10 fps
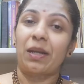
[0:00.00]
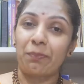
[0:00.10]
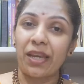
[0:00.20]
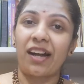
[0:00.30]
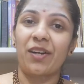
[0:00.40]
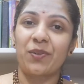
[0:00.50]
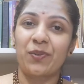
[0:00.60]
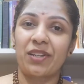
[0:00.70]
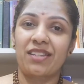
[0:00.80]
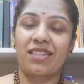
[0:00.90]
Nambi
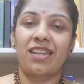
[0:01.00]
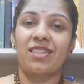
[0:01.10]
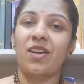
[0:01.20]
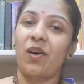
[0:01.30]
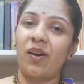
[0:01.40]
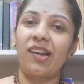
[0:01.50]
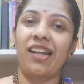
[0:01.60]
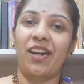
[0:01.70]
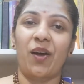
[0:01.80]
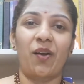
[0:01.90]
Aroorar says, all
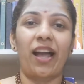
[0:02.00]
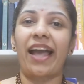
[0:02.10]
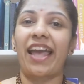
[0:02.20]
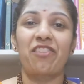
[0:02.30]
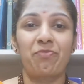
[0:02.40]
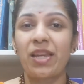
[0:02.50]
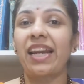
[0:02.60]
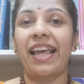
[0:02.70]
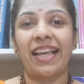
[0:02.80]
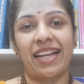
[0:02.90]
along I have
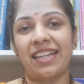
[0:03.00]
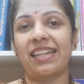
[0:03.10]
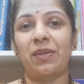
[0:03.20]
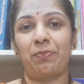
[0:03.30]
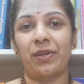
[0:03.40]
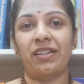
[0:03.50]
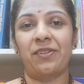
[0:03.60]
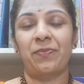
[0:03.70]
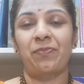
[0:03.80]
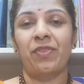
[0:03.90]
been like a
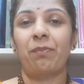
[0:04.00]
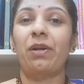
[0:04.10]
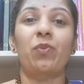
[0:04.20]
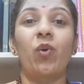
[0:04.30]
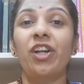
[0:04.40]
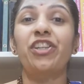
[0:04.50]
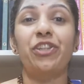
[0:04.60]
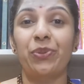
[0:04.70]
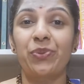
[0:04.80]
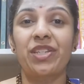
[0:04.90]
creeper, but what
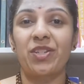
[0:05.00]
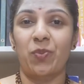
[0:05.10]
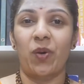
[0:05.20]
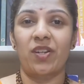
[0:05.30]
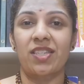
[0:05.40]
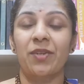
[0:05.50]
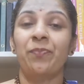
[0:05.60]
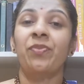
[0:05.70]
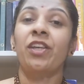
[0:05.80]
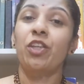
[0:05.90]
you did was
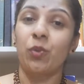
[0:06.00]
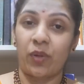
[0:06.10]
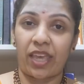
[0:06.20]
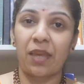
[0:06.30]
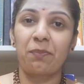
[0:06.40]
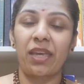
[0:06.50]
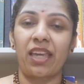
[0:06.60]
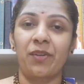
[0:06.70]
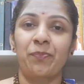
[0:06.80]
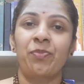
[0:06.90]
you came
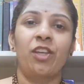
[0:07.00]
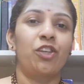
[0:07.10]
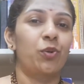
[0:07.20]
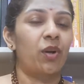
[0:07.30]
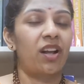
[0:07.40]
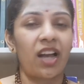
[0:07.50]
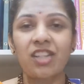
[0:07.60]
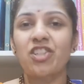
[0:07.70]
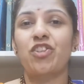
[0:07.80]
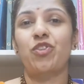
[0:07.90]
in, you
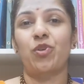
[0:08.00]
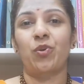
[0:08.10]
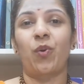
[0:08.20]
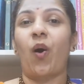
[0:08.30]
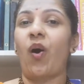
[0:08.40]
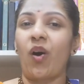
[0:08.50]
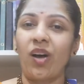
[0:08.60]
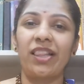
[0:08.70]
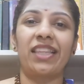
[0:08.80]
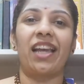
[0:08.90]
cut through
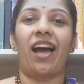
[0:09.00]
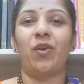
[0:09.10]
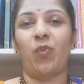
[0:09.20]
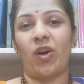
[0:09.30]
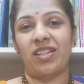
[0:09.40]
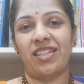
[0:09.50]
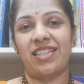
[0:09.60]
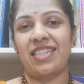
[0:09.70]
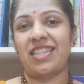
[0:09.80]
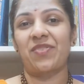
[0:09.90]
all the
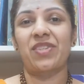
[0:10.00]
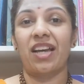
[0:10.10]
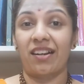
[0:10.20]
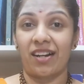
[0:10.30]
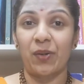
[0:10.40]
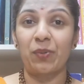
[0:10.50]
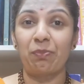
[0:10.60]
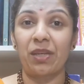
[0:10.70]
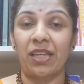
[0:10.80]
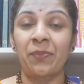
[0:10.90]
unwanted stuffs
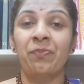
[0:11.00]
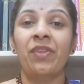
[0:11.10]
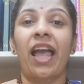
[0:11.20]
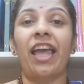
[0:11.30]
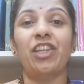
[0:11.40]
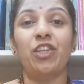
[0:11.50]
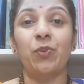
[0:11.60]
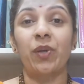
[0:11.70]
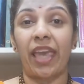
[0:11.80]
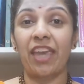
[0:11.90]
around me, and
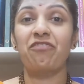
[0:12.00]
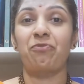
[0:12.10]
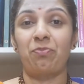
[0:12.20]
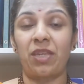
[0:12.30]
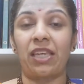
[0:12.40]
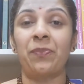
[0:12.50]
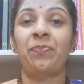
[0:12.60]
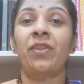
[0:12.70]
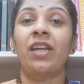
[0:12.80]
you gave me